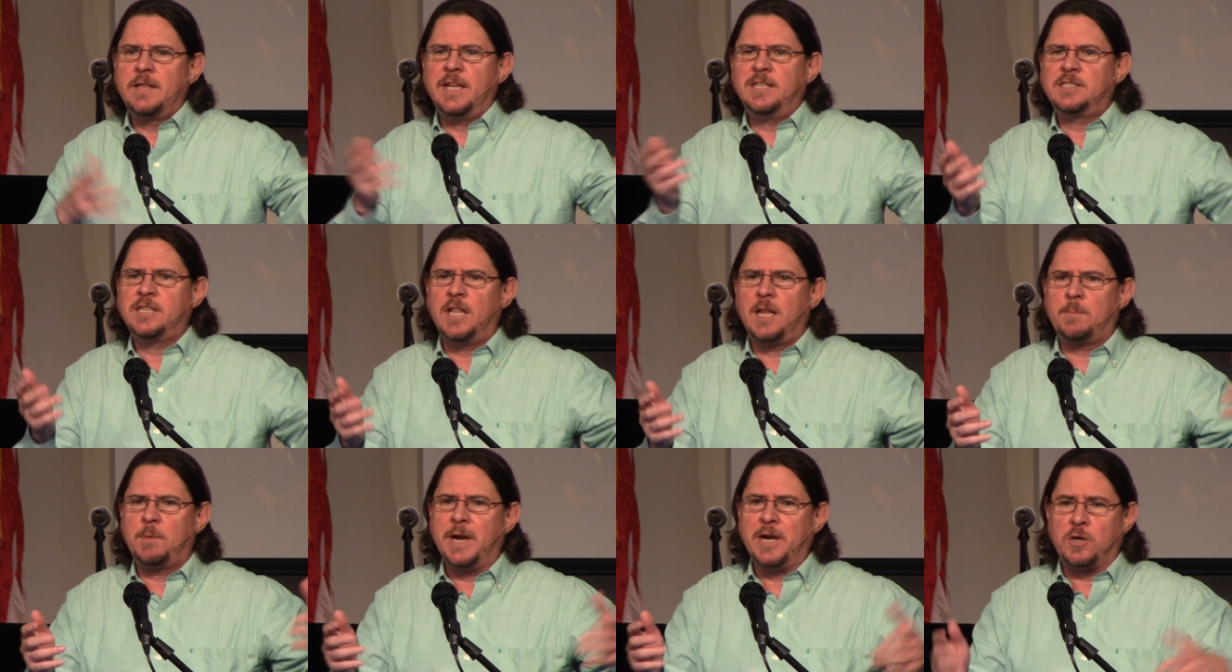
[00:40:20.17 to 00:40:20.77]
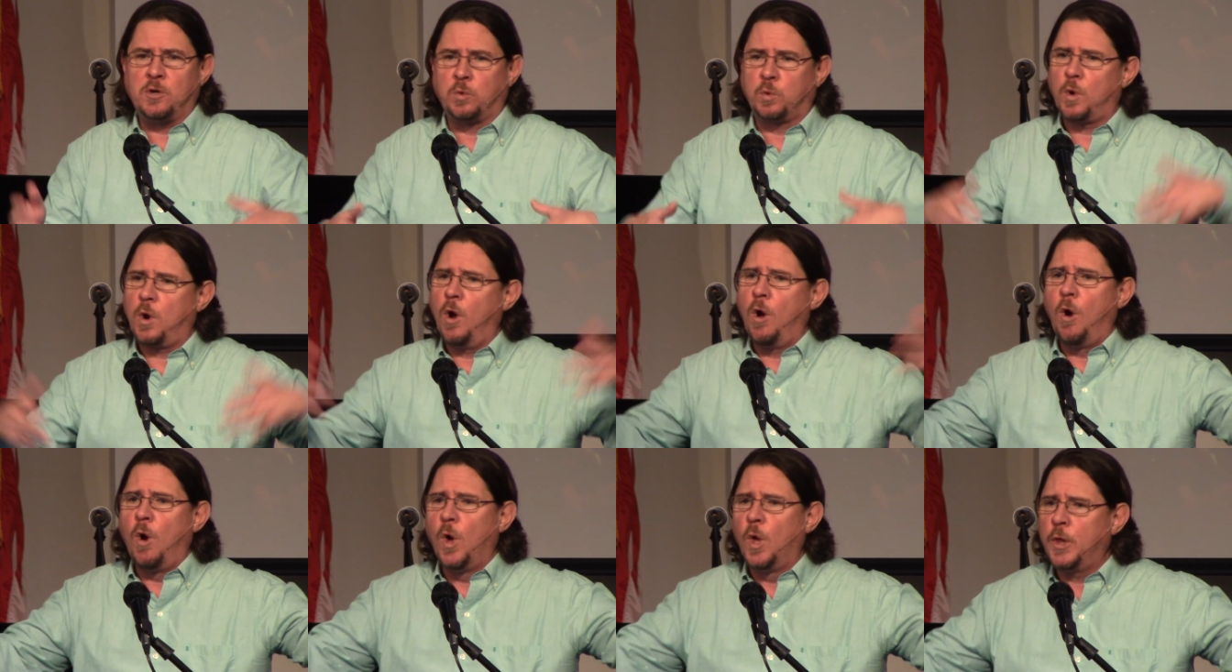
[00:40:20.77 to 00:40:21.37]
they celebrate
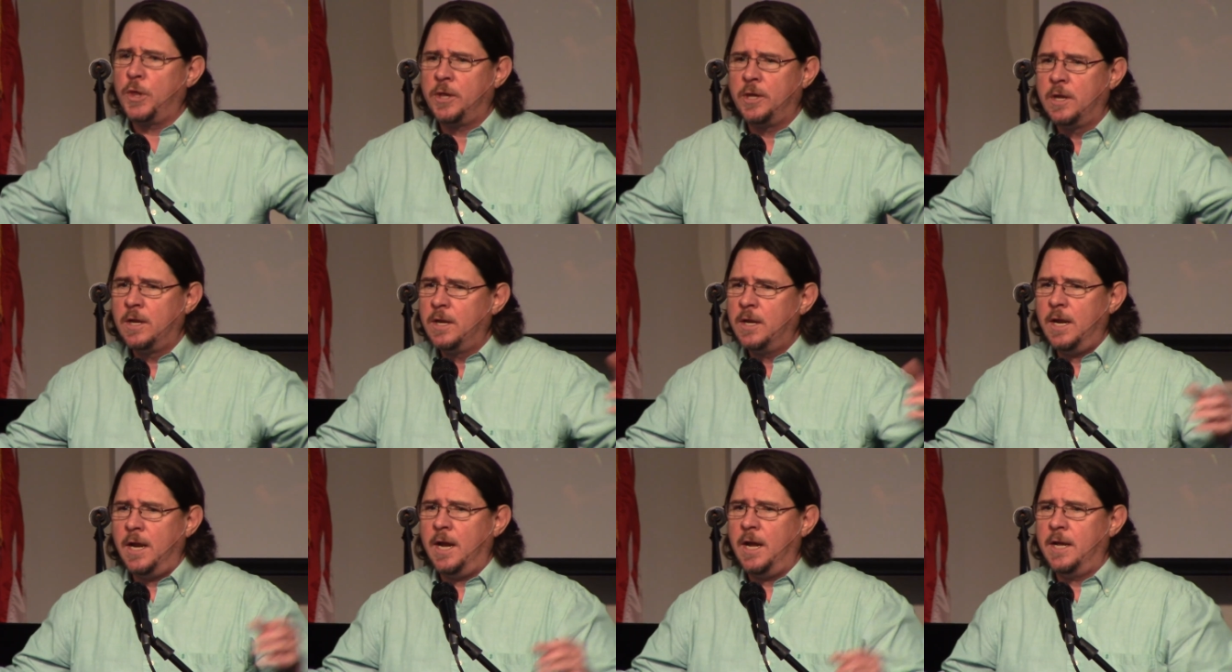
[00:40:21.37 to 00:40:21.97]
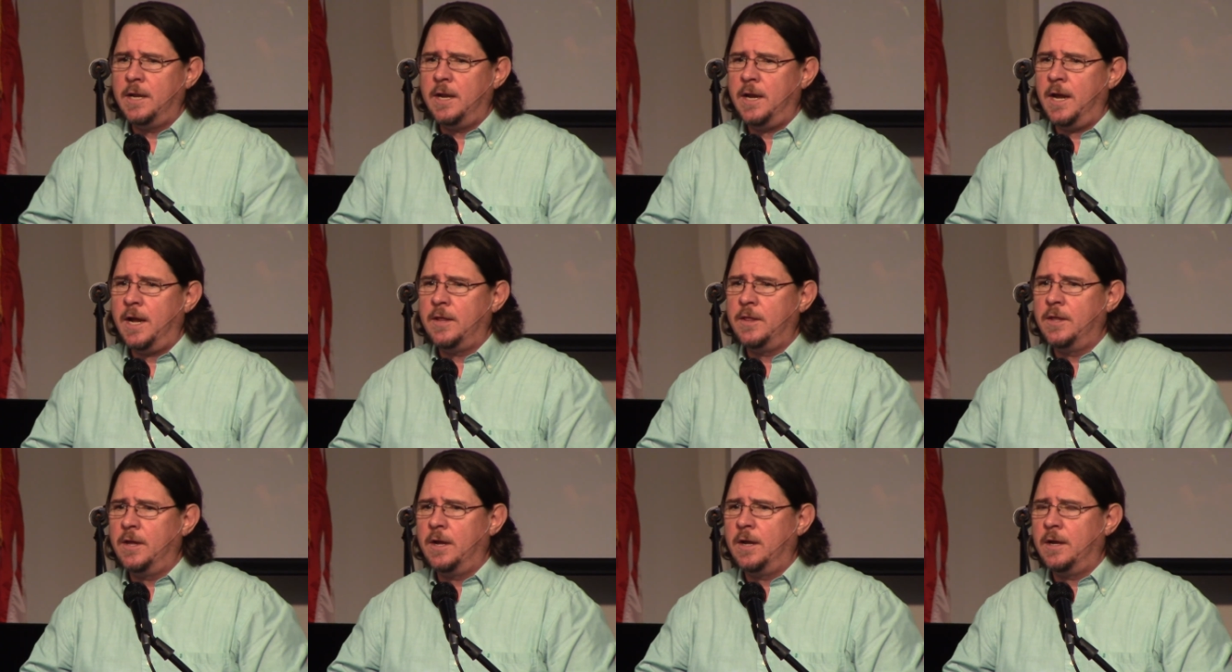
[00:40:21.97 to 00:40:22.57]
growth, and,
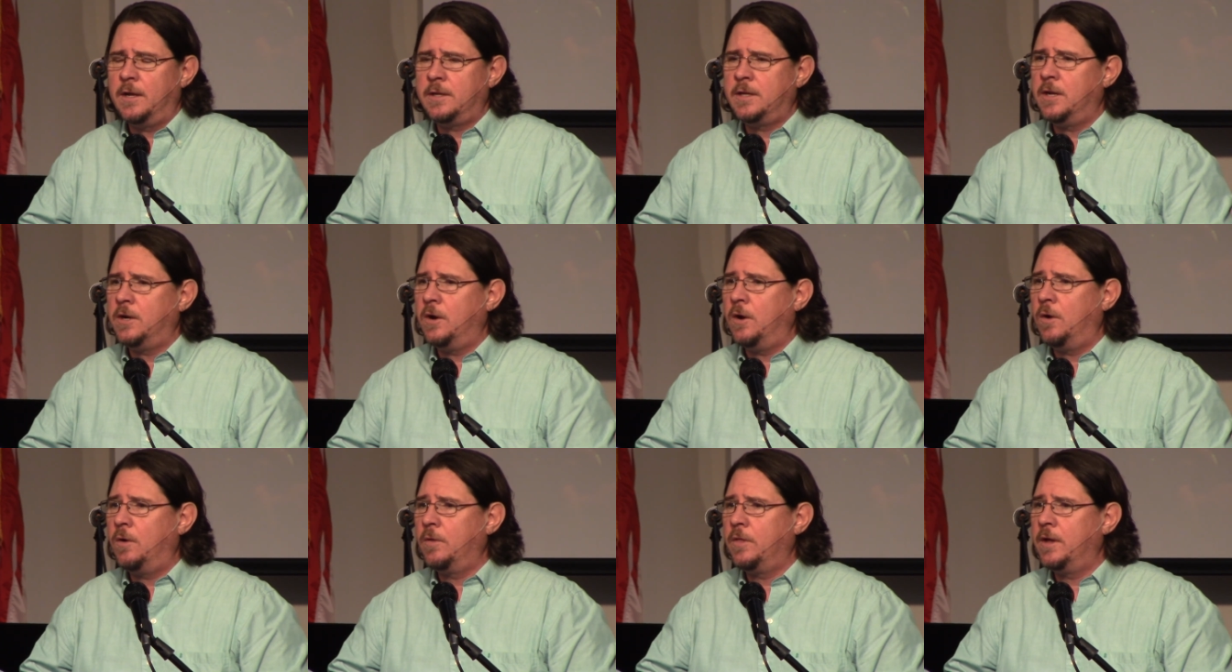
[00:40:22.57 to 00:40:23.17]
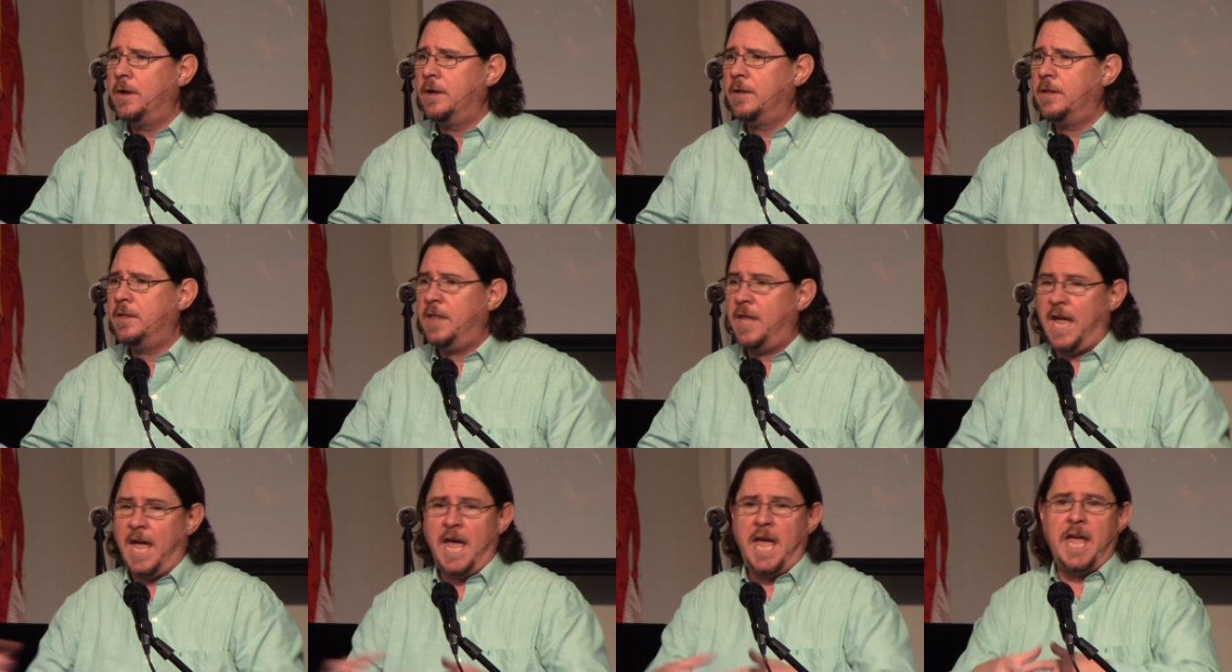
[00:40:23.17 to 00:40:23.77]
and the, you know,
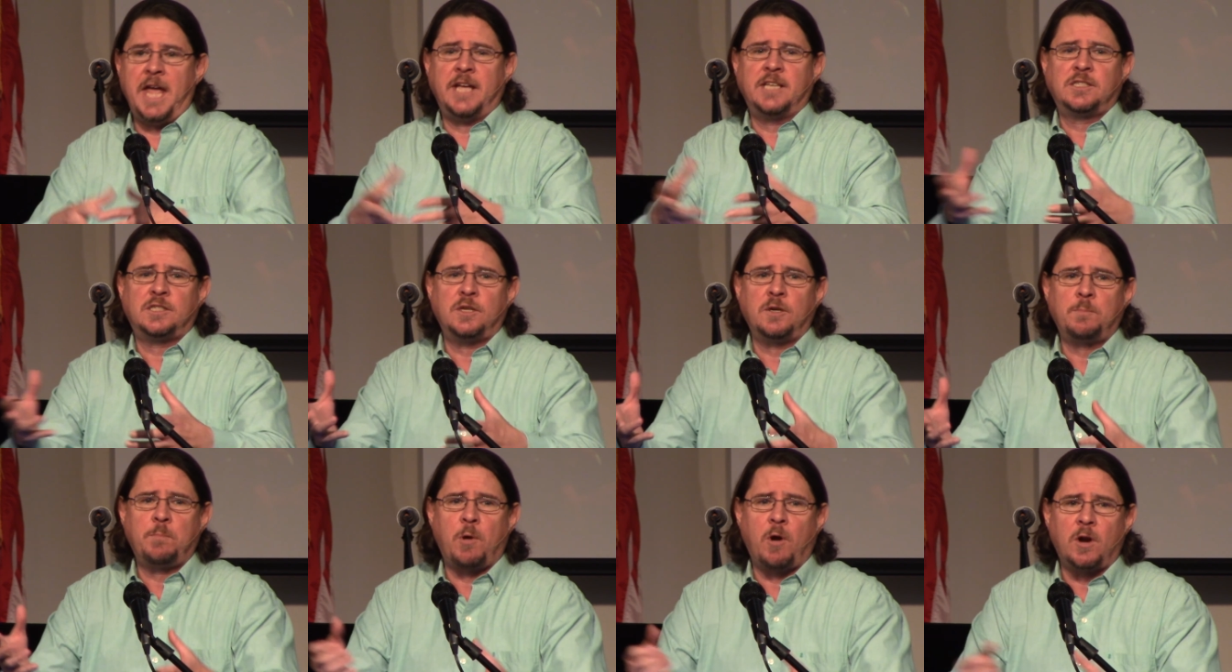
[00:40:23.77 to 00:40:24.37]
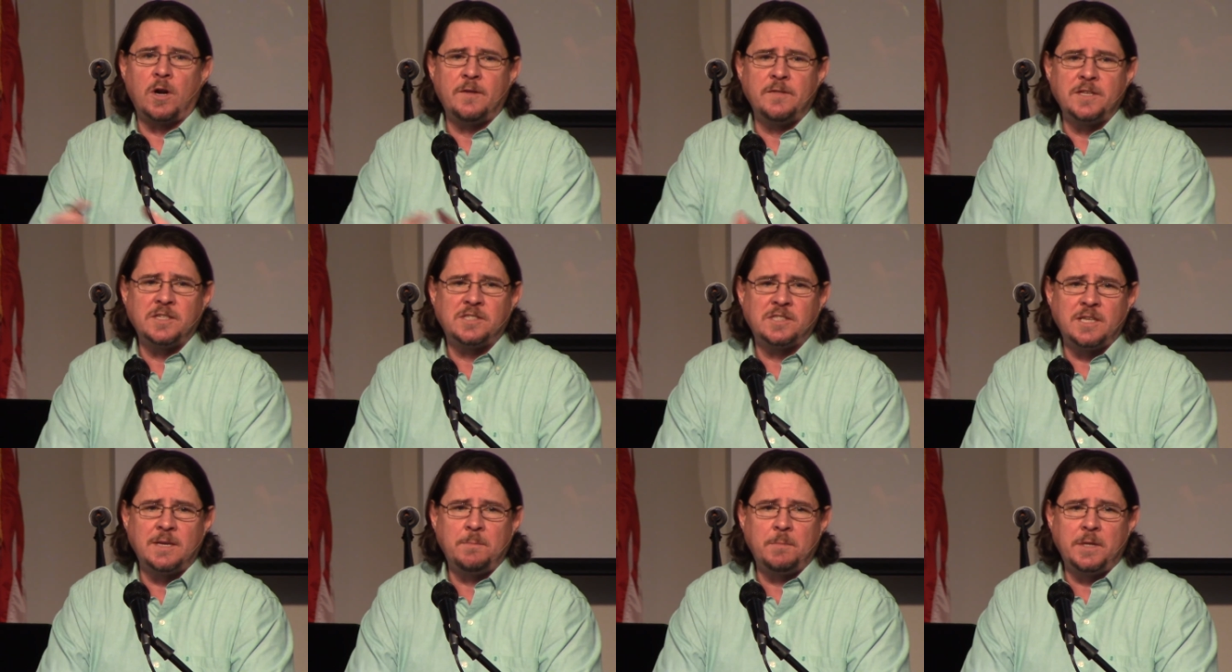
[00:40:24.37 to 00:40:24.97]
the eggs are part of the
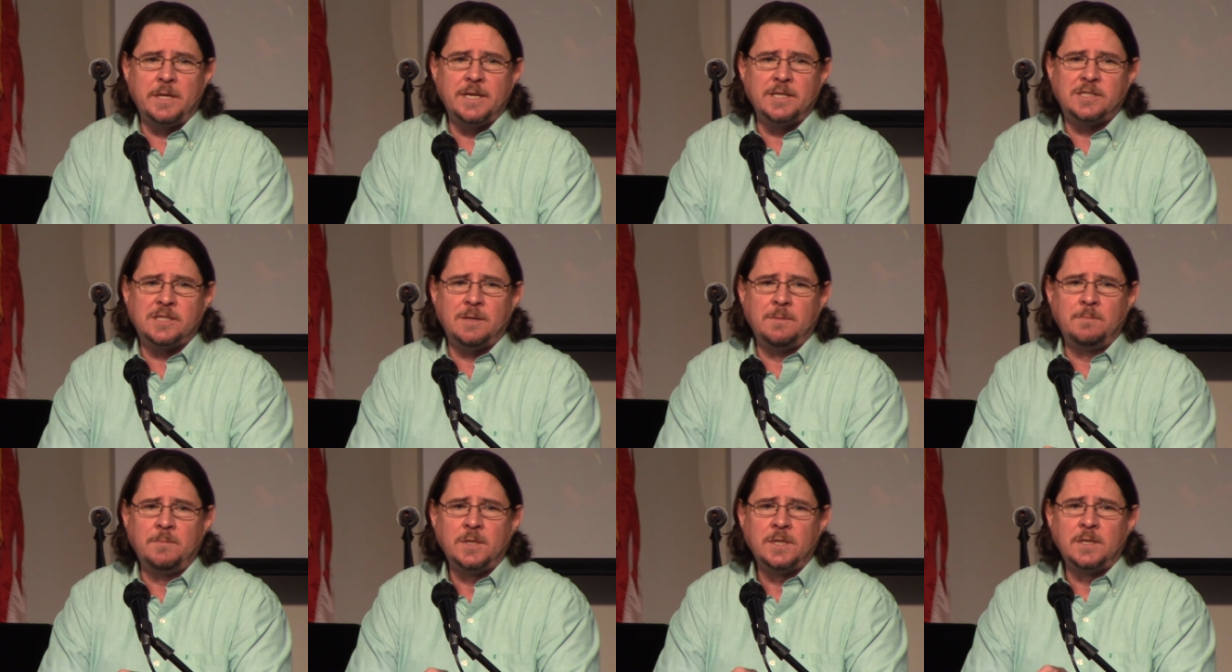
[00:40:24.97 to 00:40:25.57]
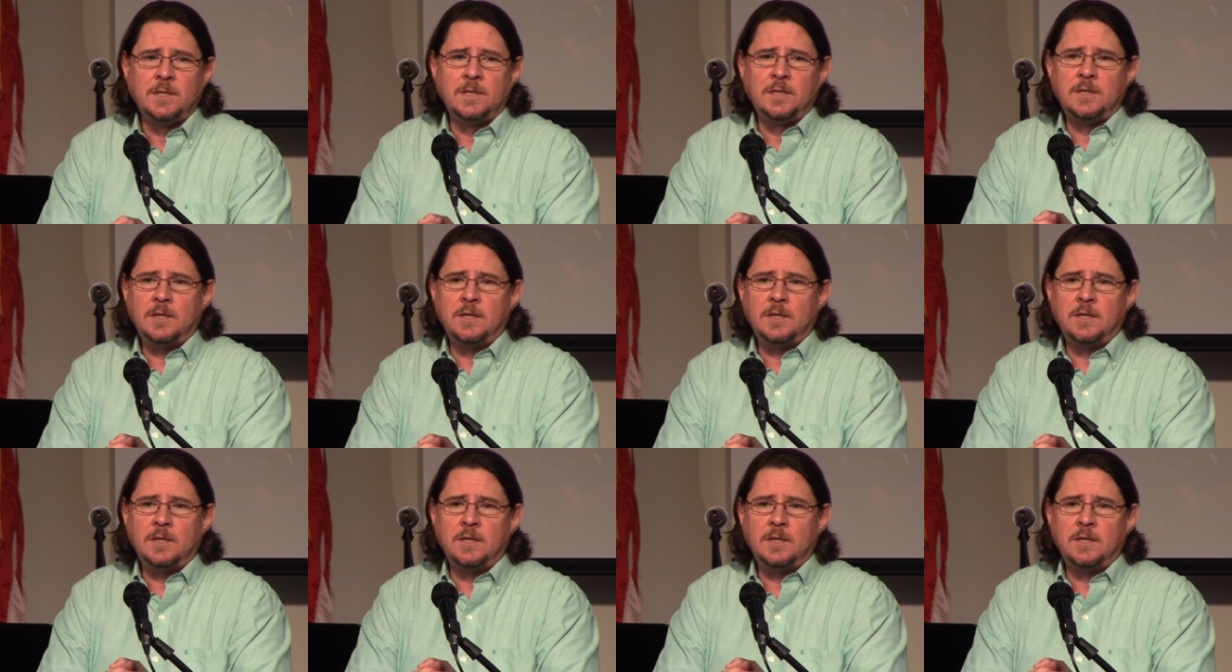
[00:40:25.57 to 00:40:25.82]
symbolism.